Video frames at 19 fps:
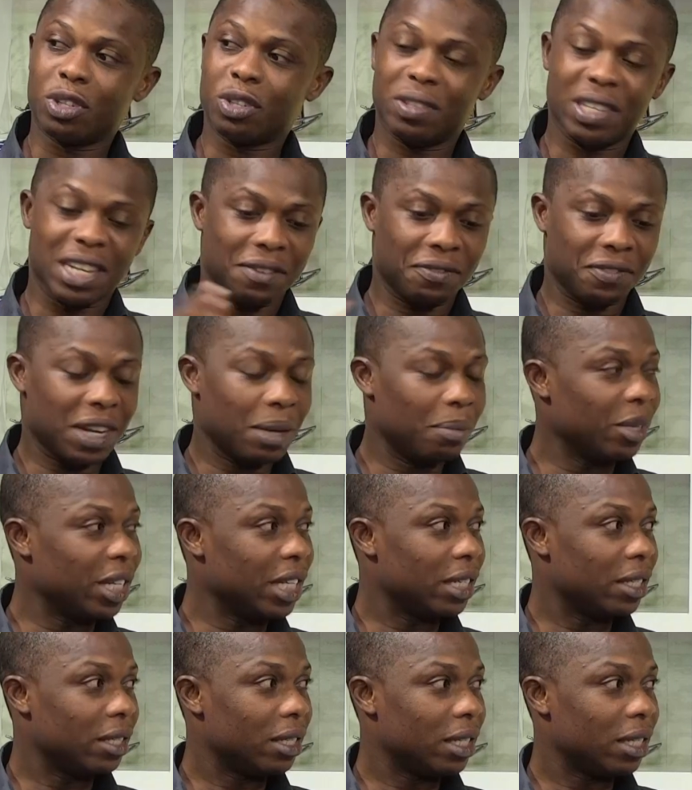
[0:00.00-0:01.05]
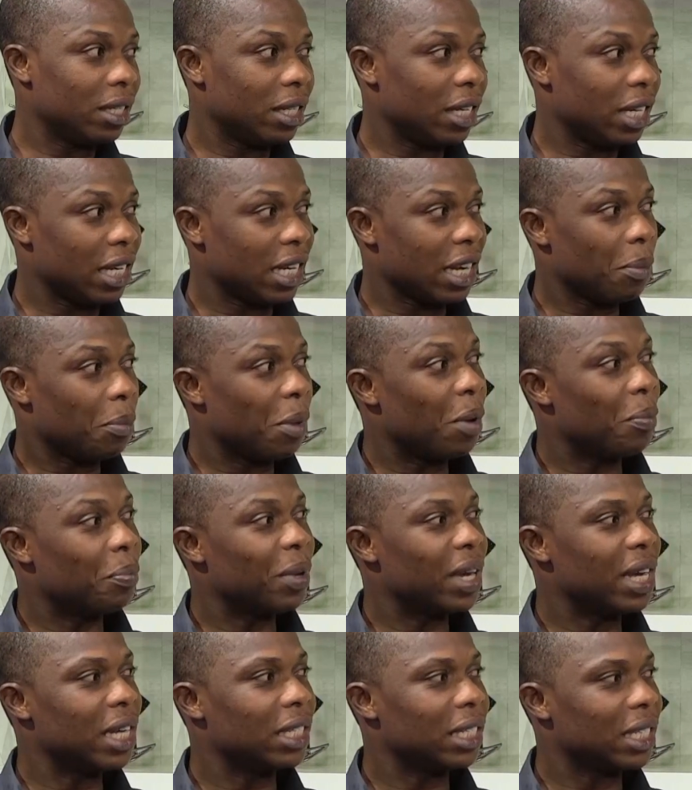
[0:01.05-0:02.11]
you left them in their
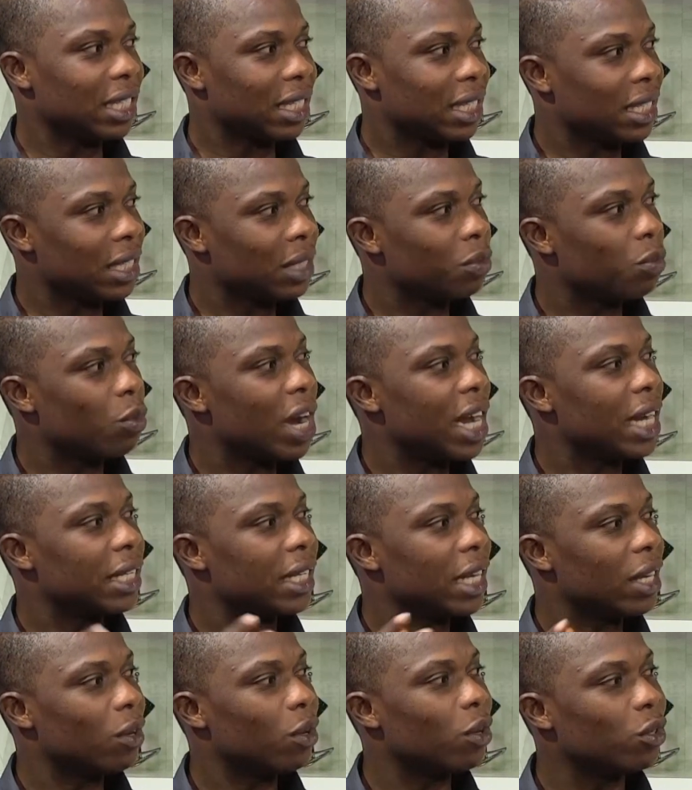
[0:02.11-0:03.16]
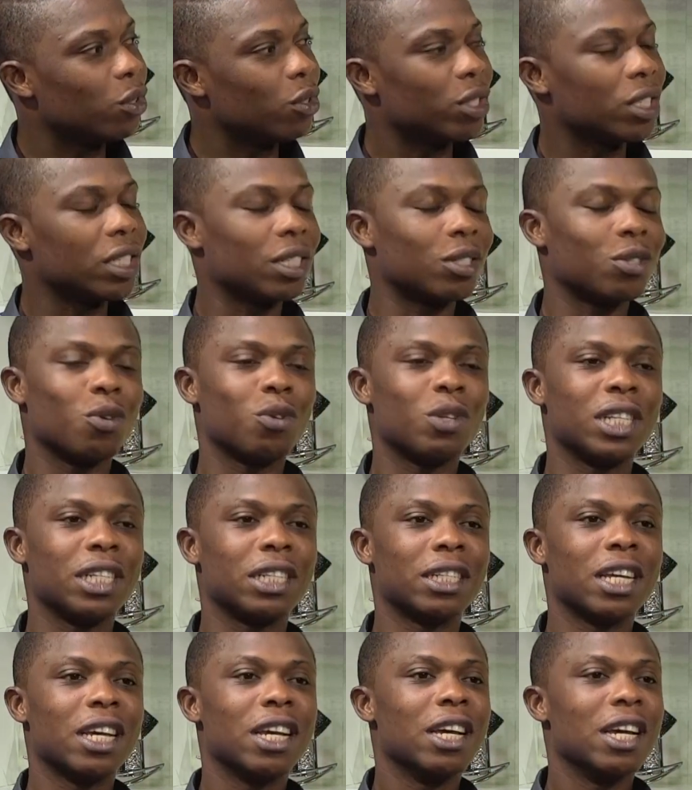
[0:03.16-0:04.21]
pampers, it's wet and all this. So
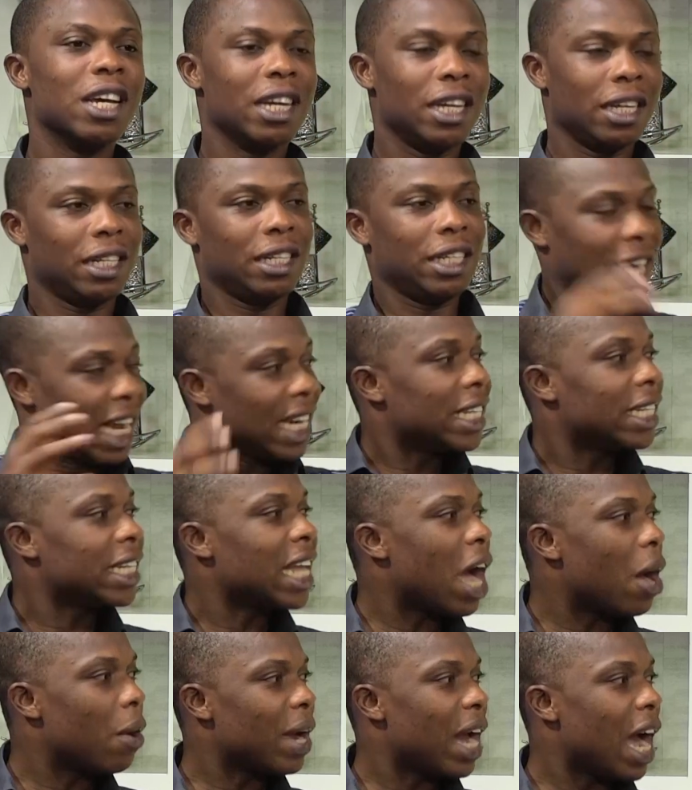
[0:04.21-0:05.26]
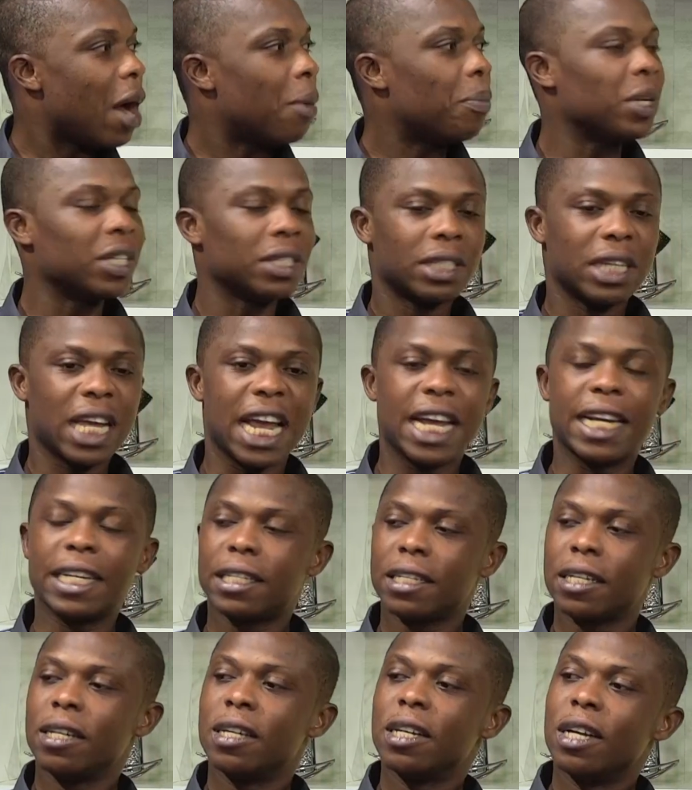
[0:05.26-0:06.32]
that is how it happens.
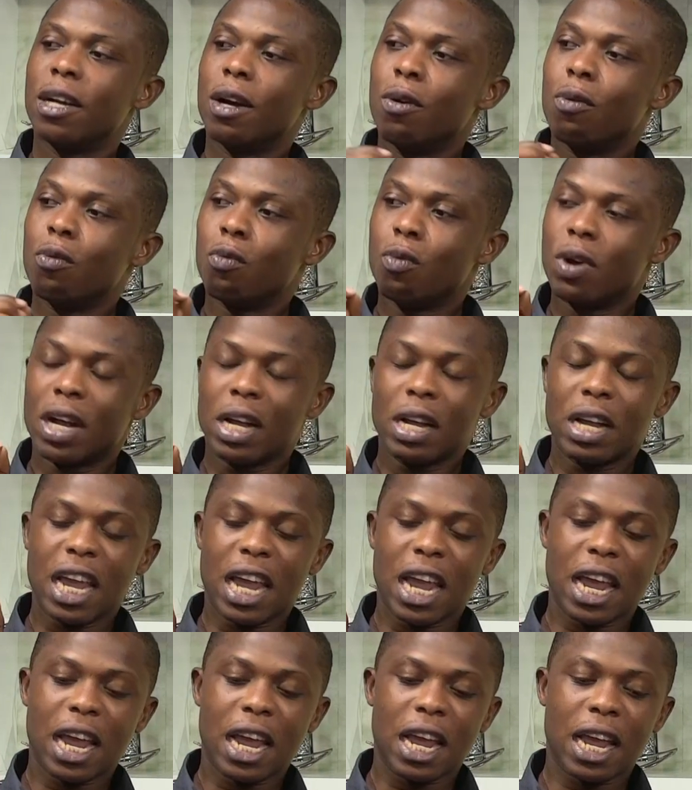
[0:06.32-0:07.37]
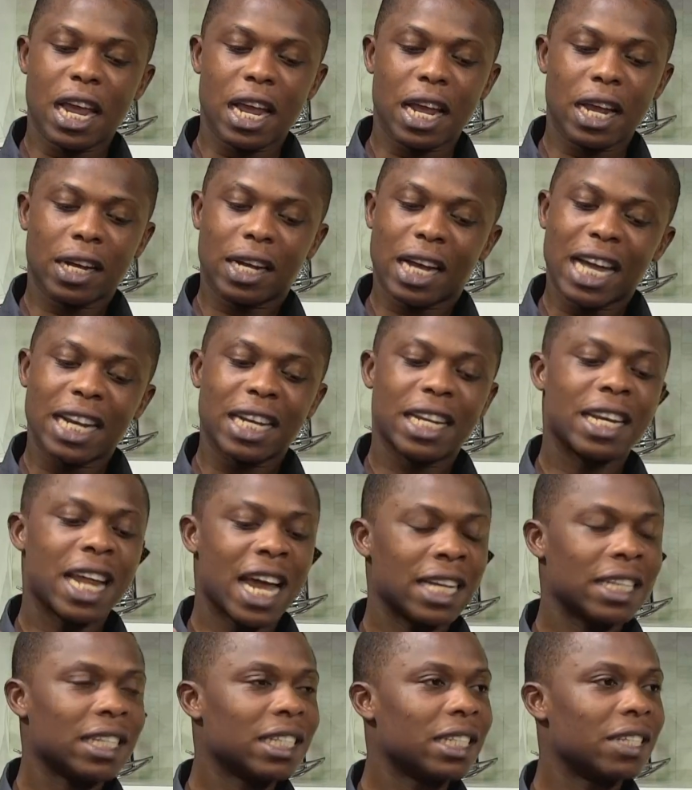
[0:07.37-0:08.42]
And
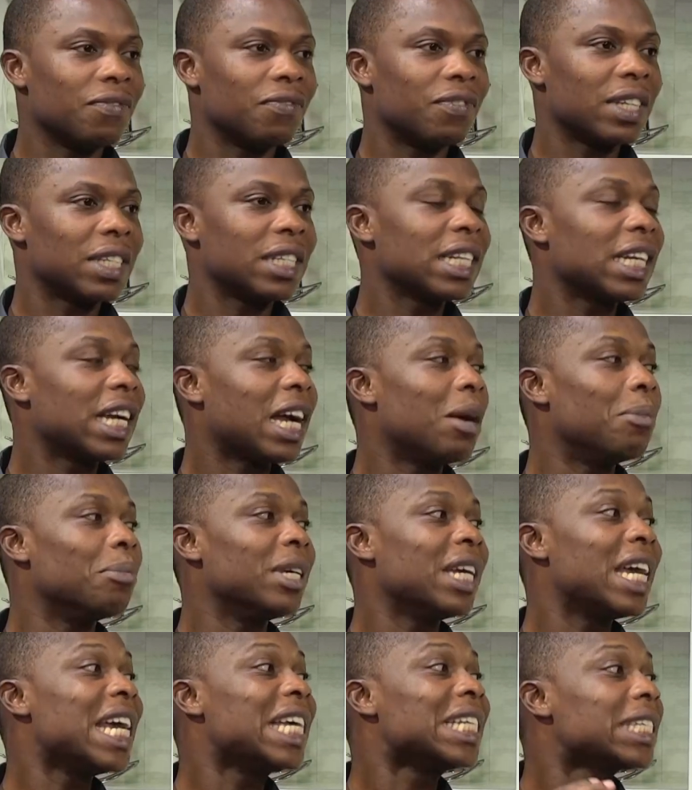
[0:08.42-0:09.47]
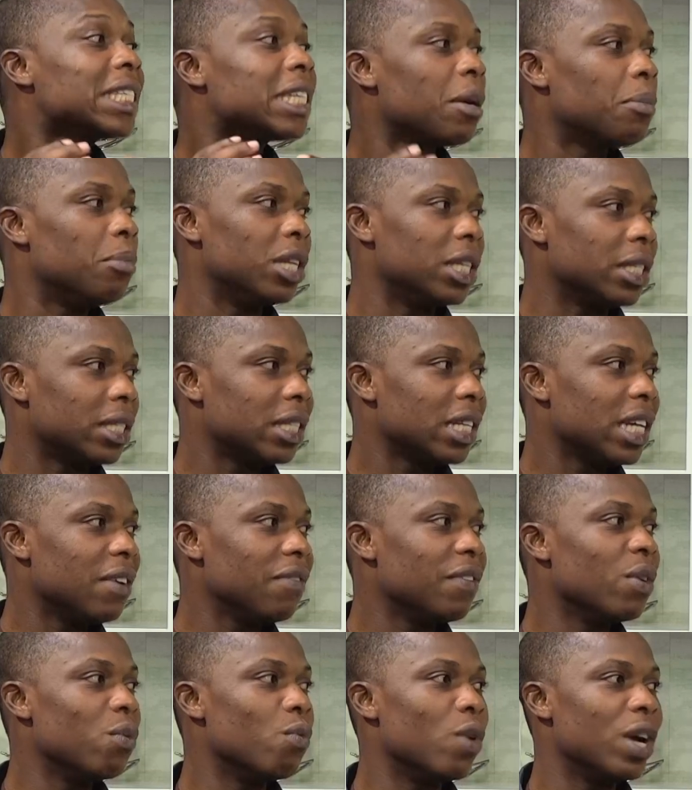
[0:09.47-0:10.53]
candidiasis infection can be established
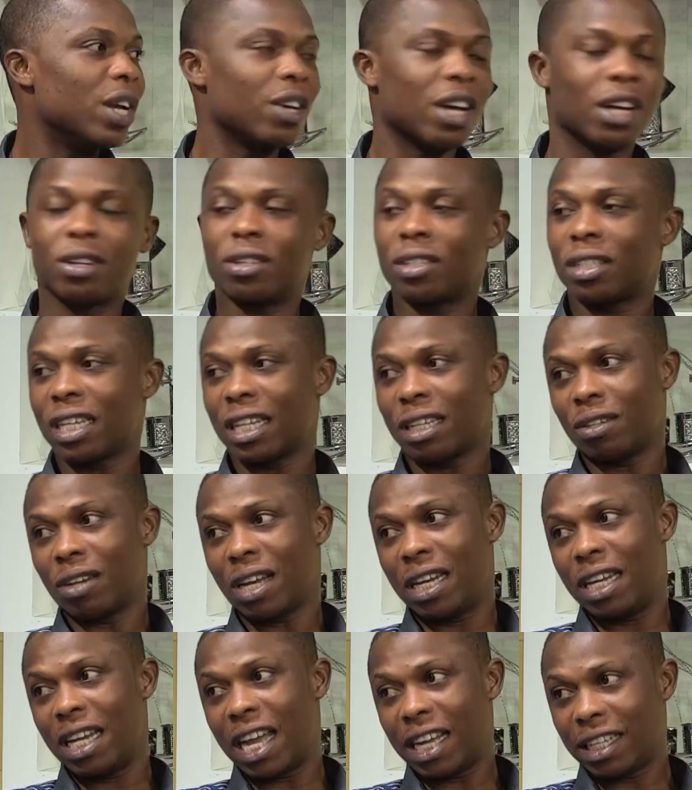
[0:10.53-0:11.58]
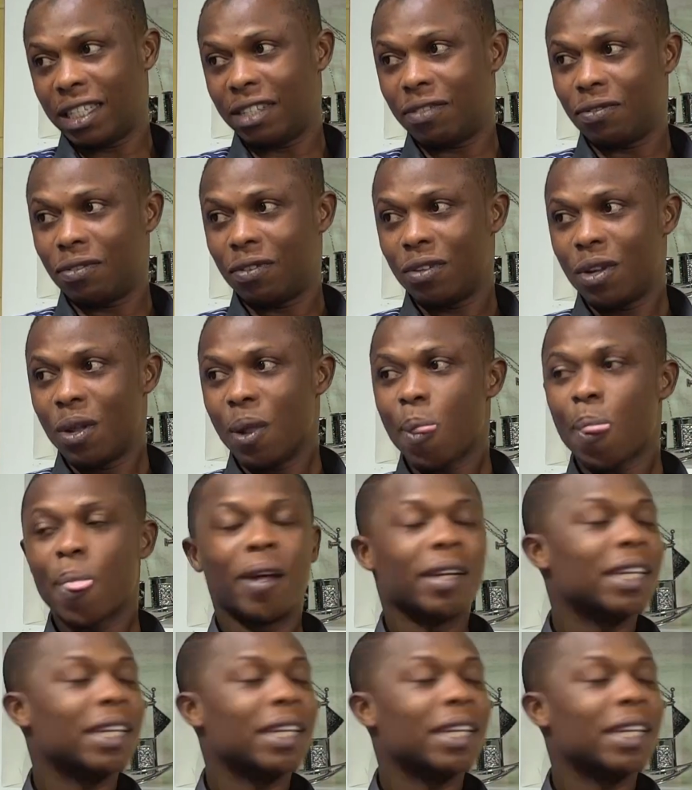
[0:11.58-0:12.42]
even when you are not sexually active. Okay.